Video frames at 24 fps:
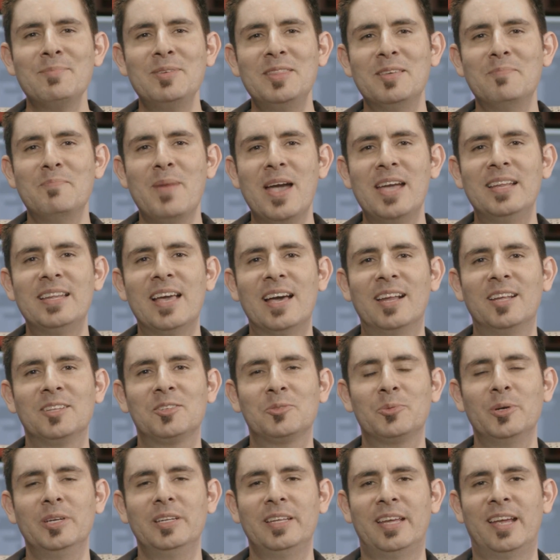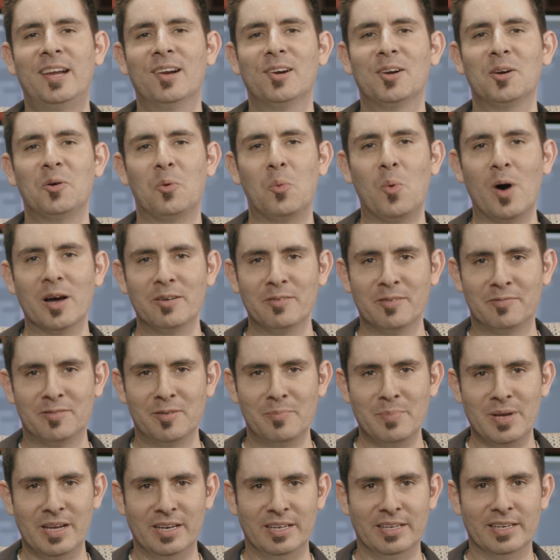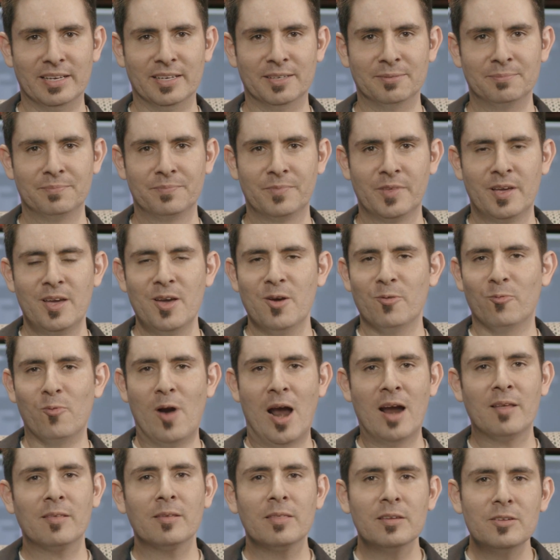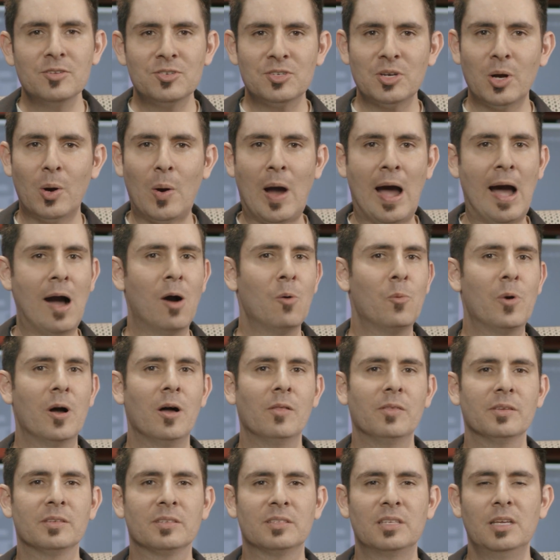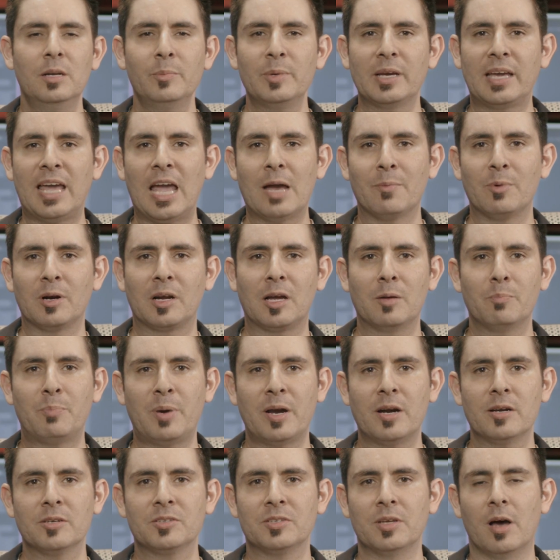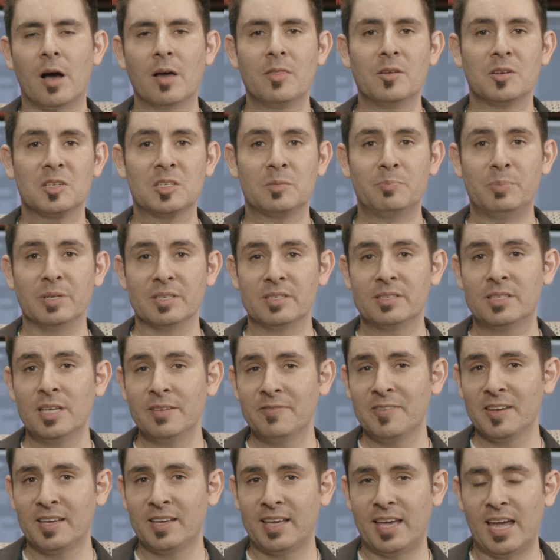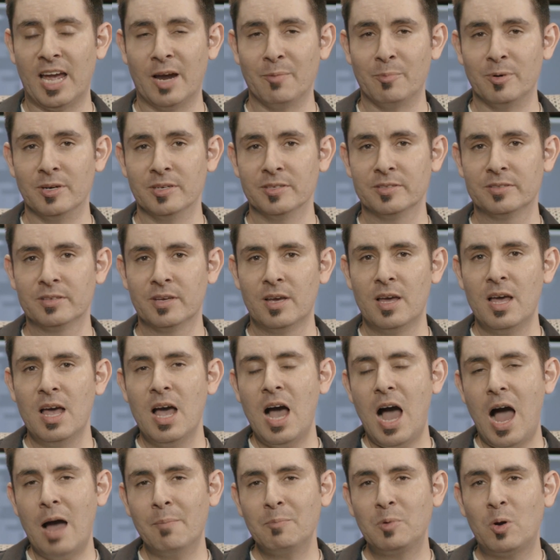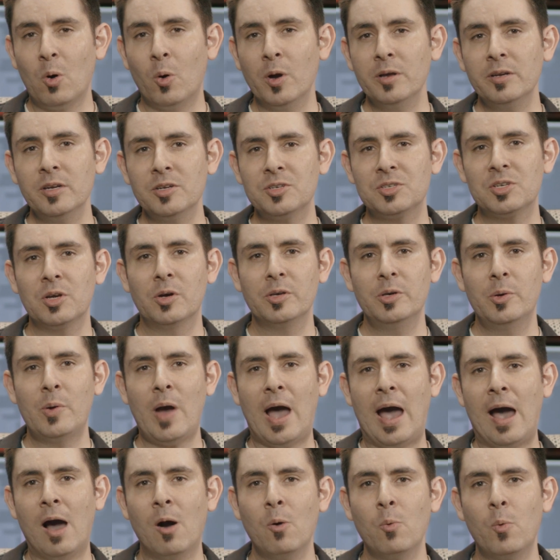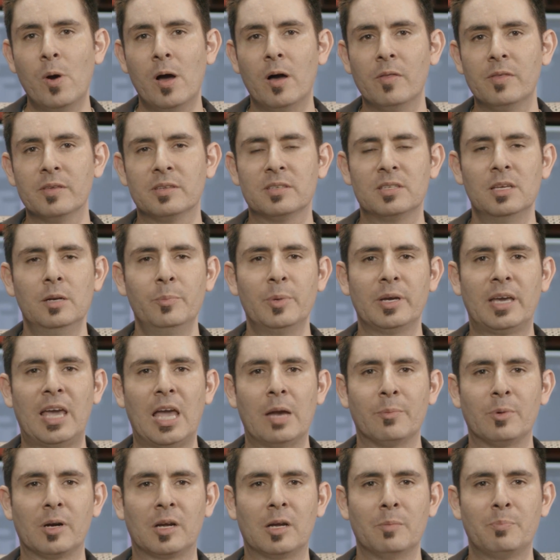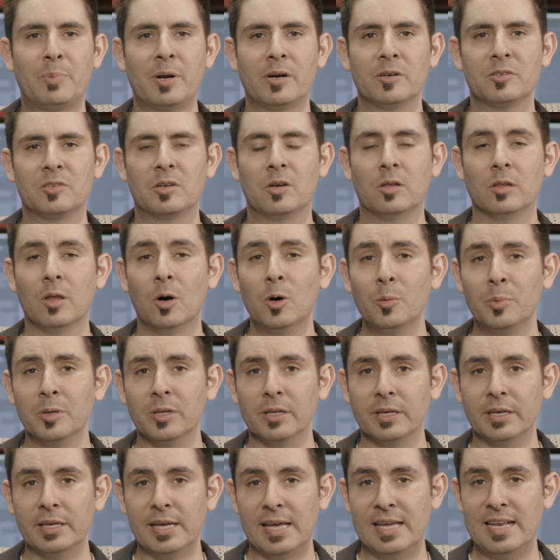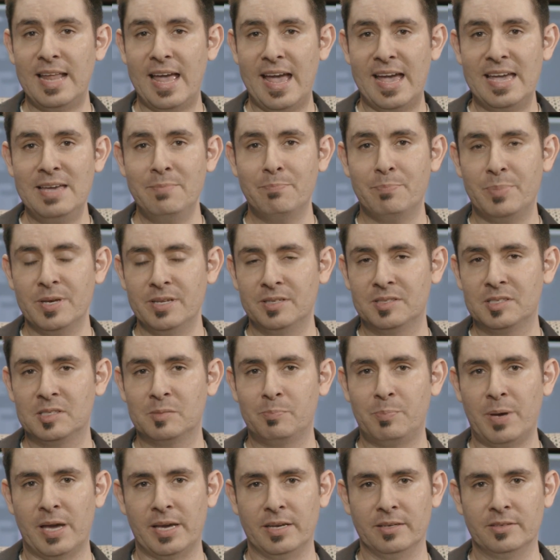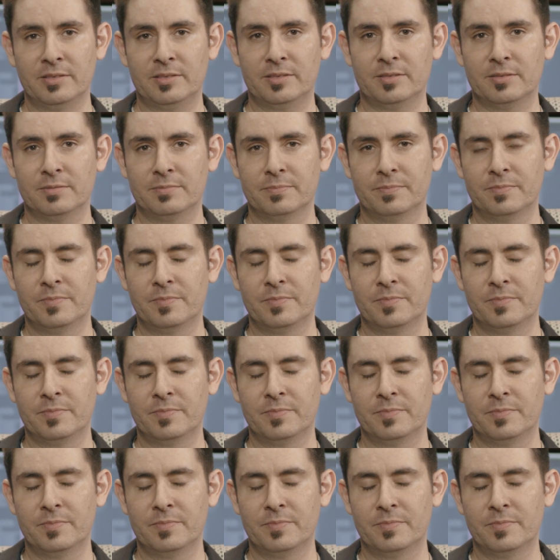I'm in the main edit suite here at OneRiver Media. Rather than show how well the cinema camera compares to other specific cameras, I'm going to show you how well the cinema camera compares globally in 8-bit space.